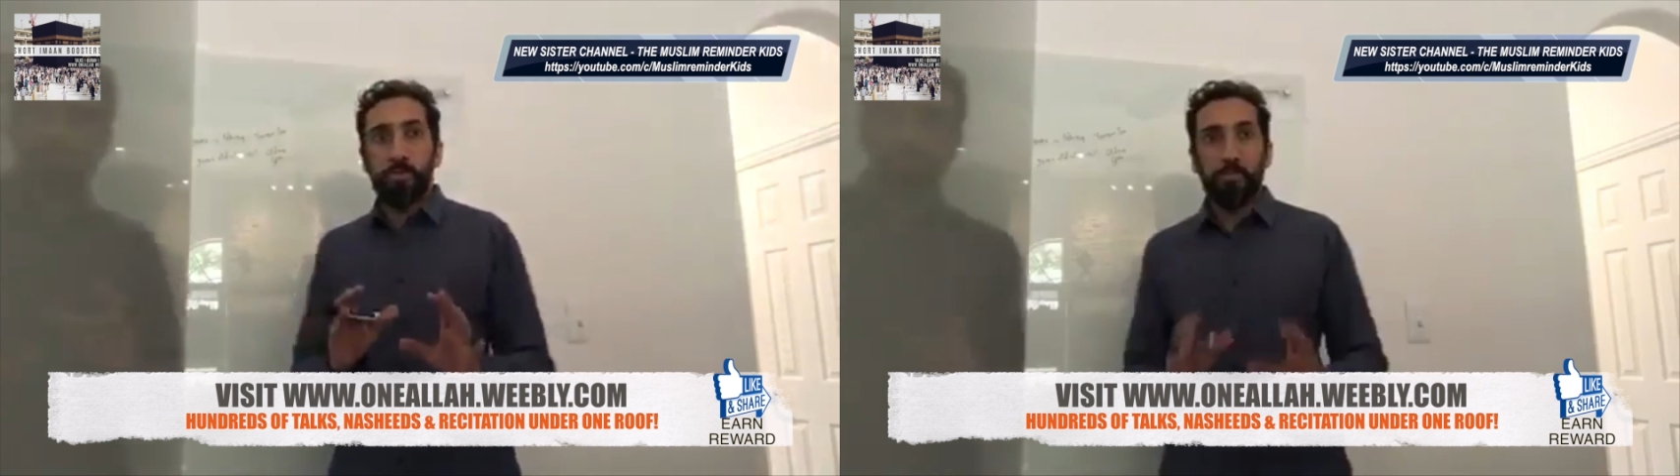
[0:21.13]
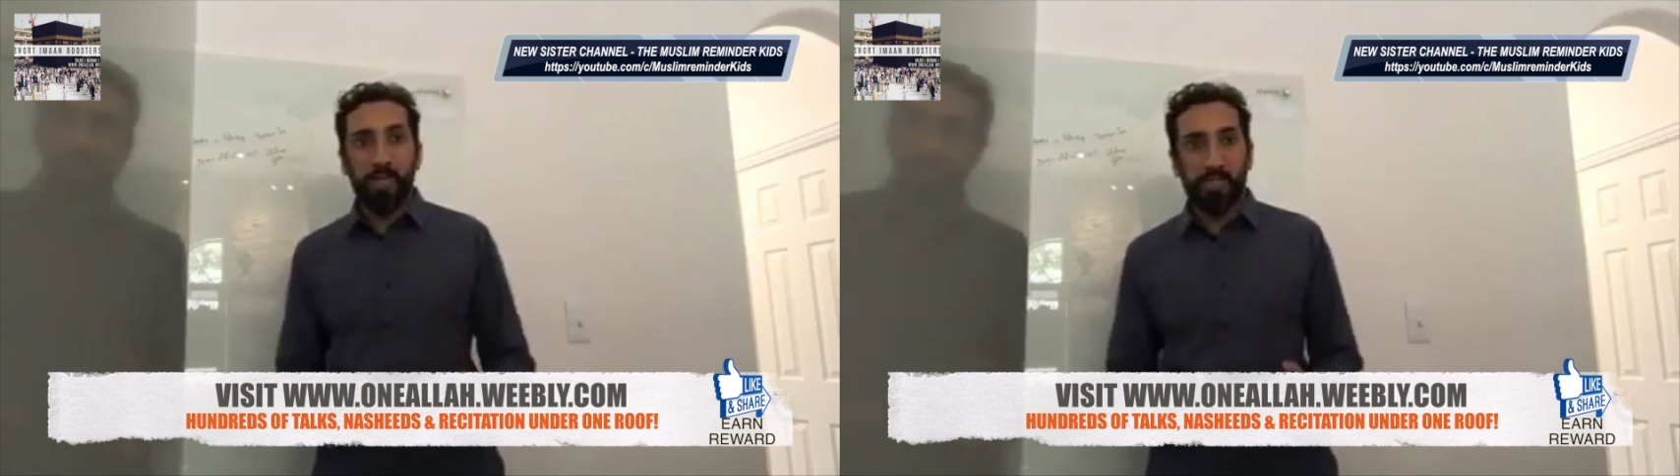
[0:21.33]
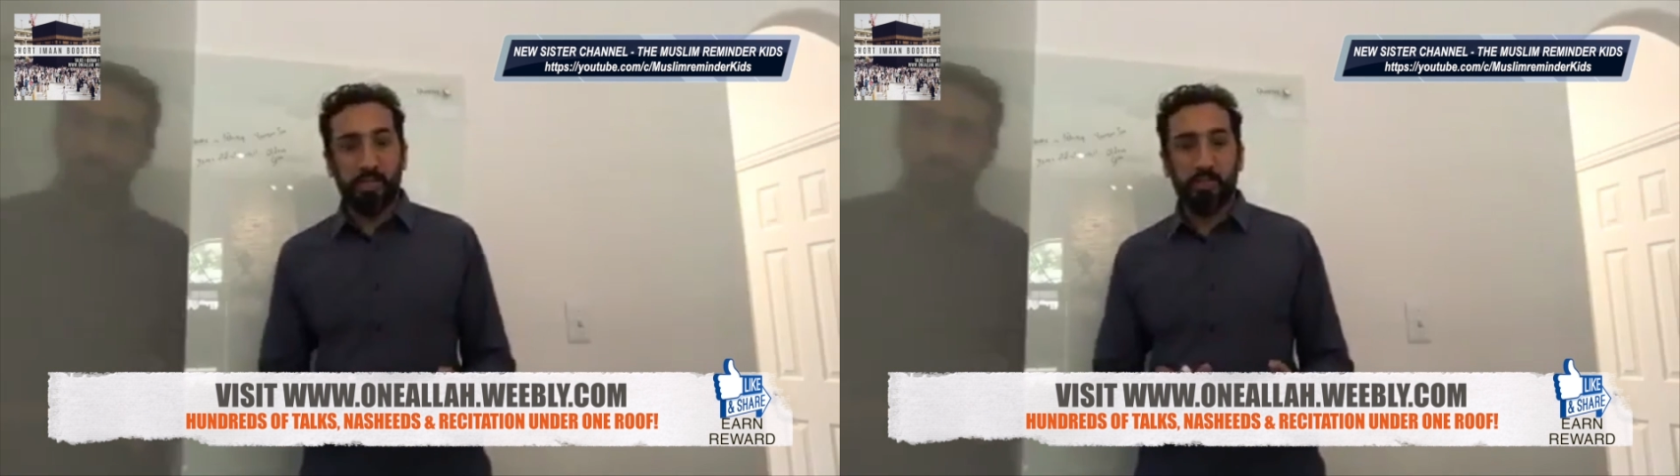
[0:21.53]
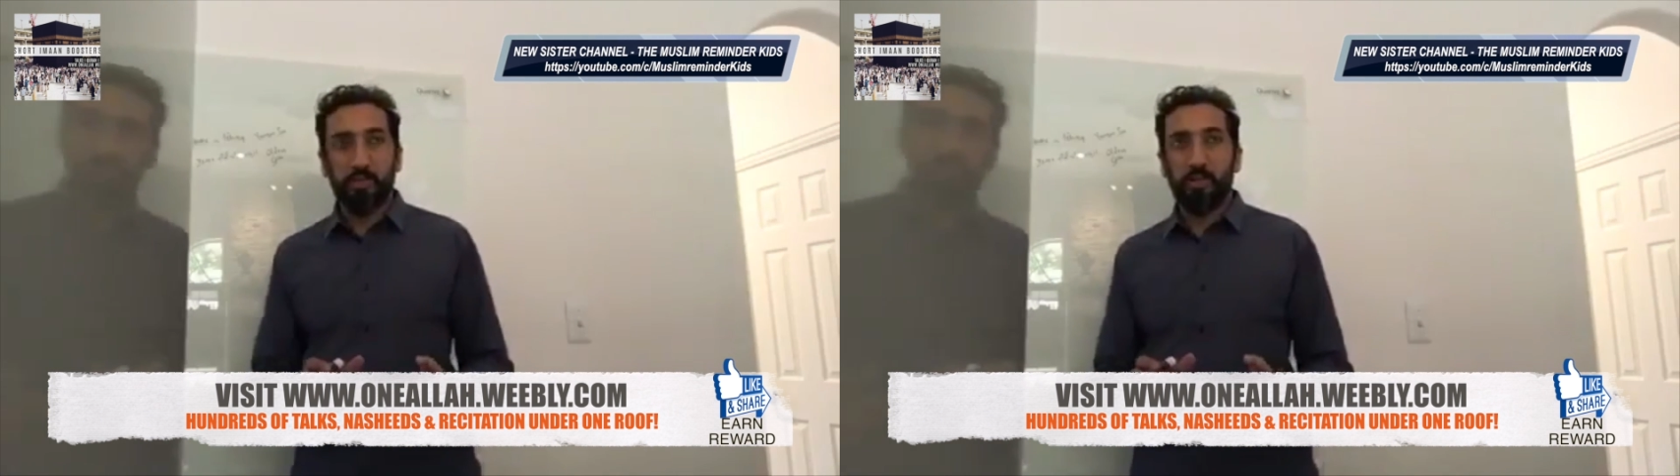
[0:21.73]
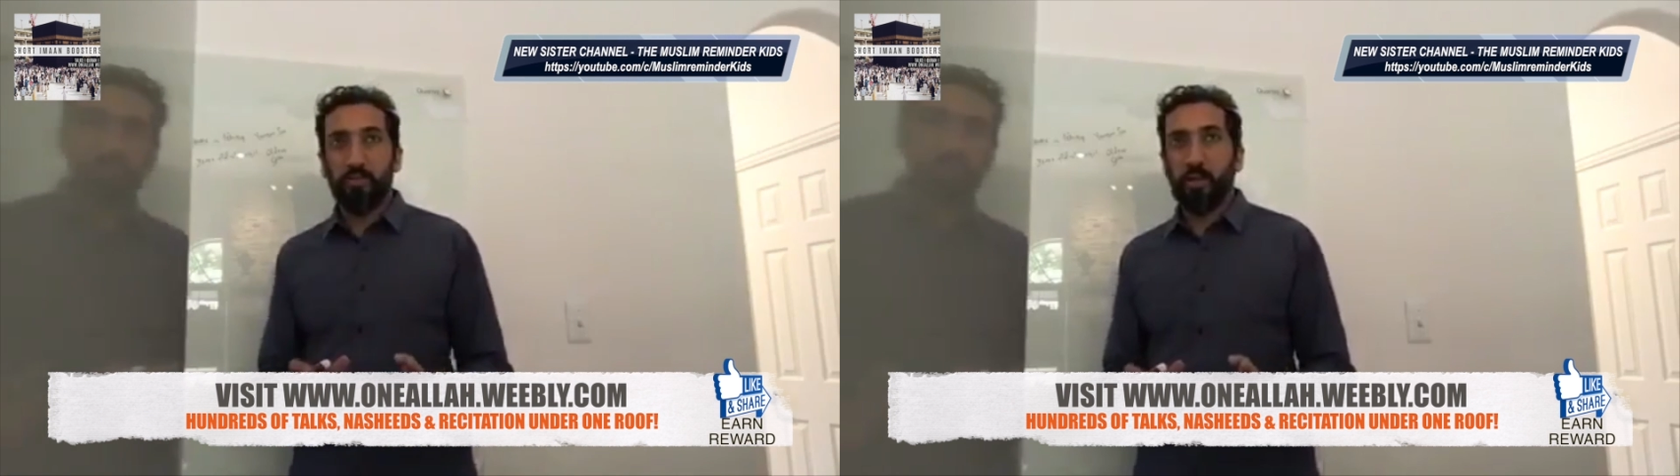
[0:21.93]
basics
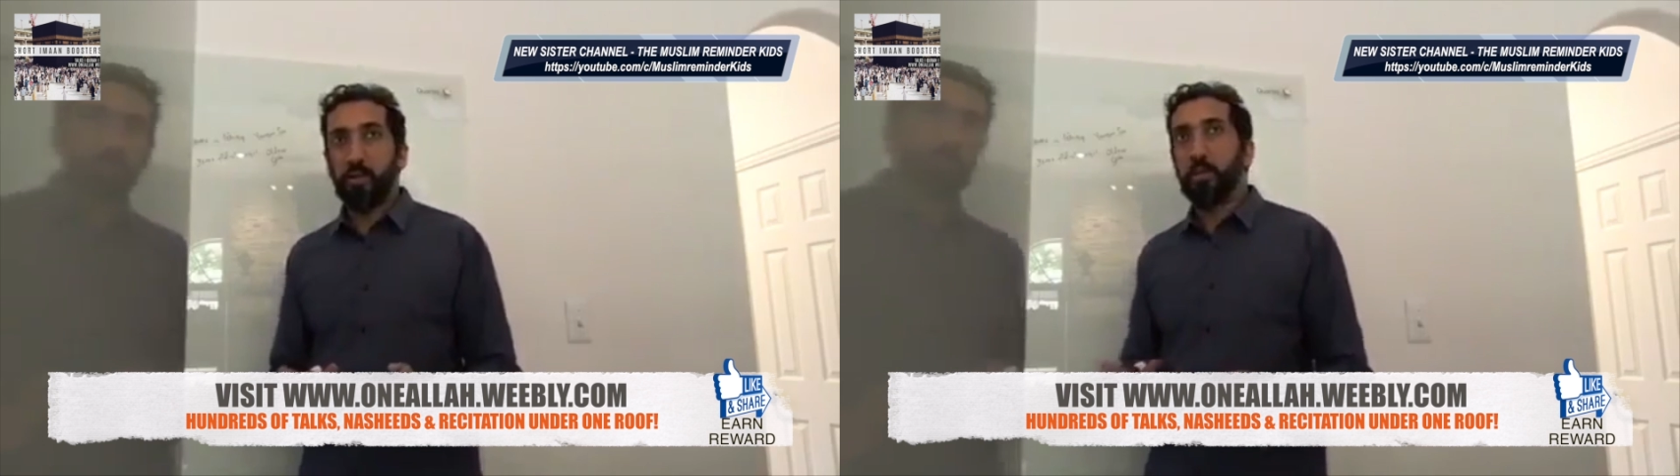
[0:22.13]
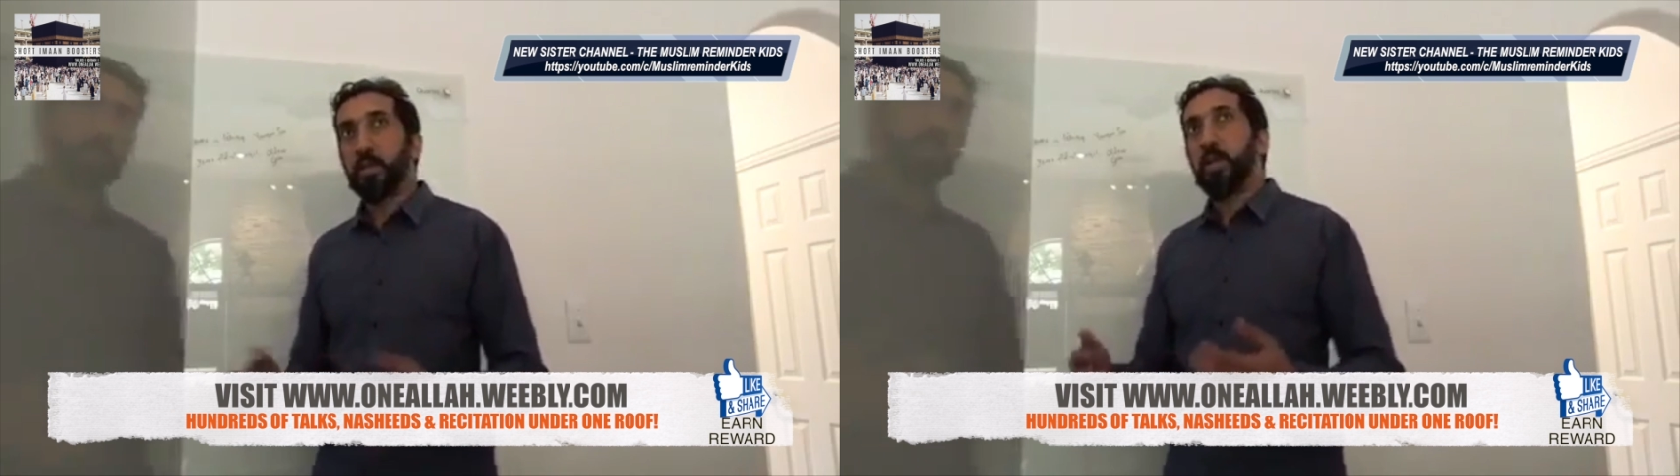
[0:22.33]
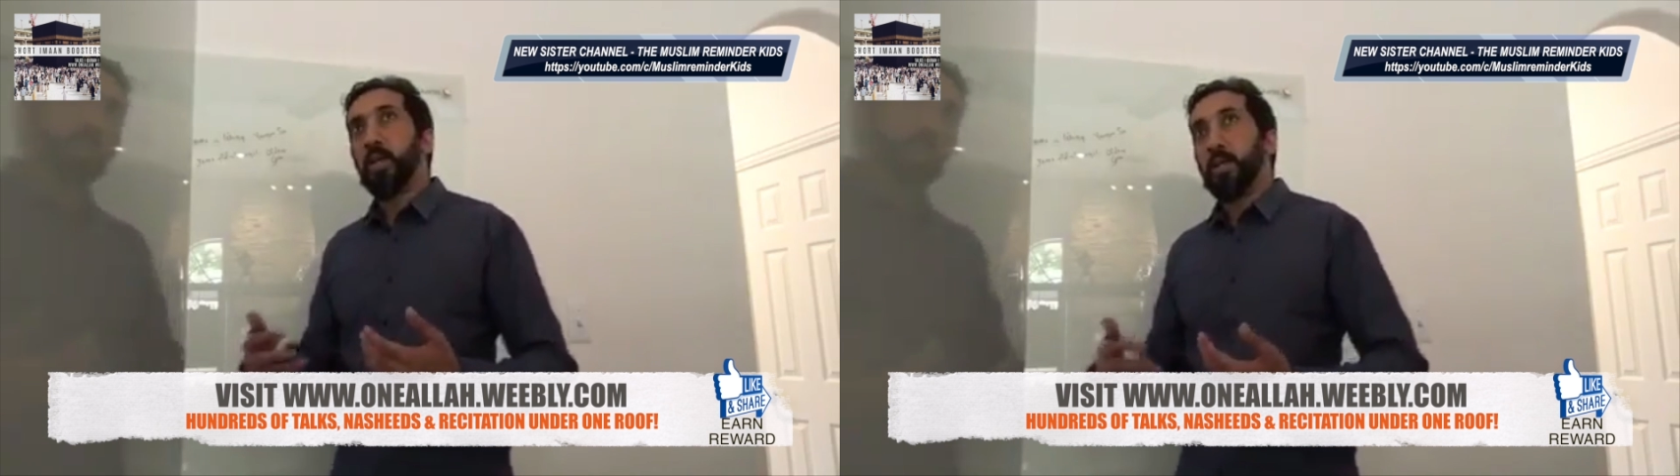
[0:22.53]
of Arabic.